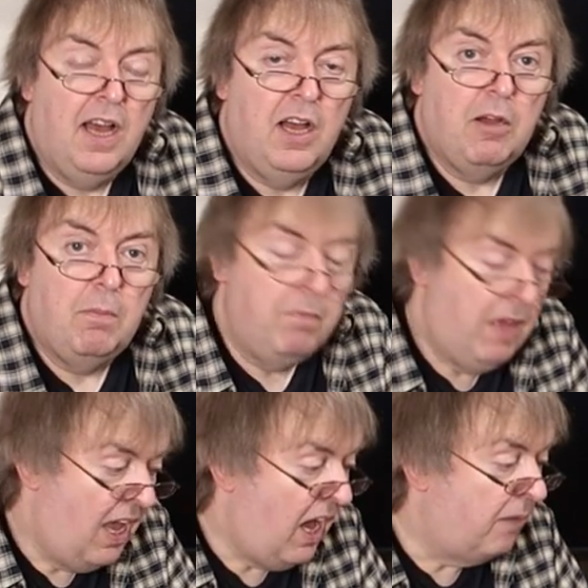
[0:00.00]

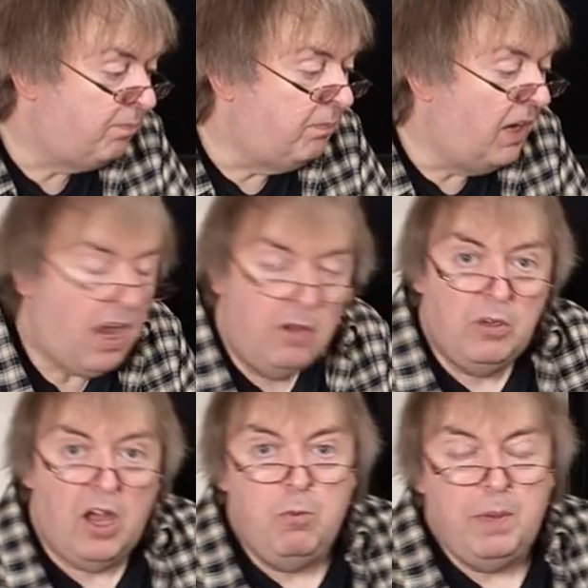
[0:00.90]
I
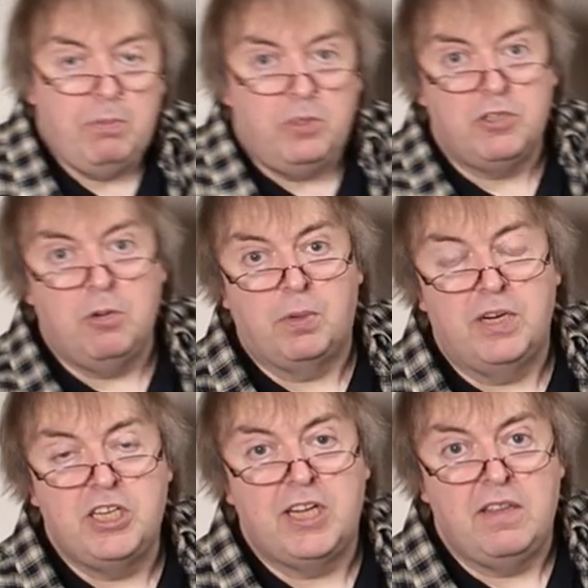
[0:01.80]
hope people do
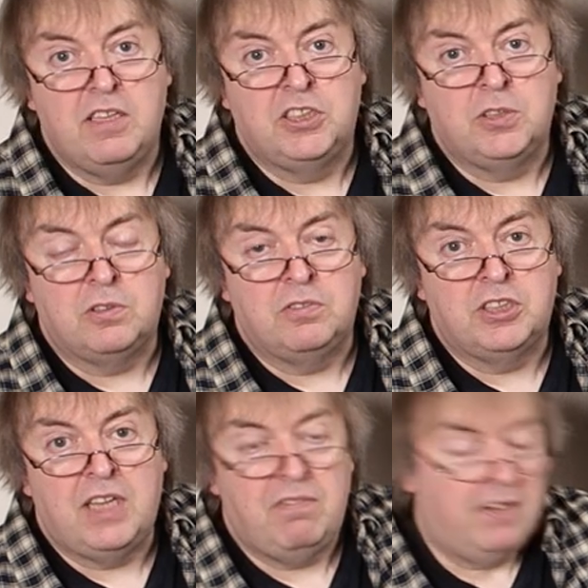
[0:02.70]
appreciate this sort of
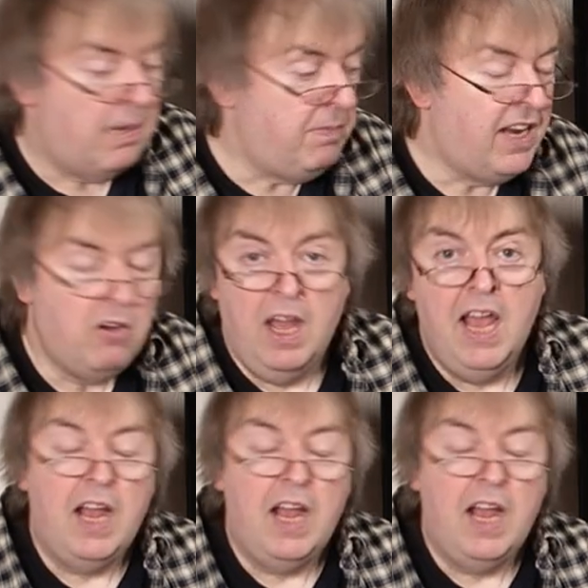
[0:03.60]
stuff. Let me know.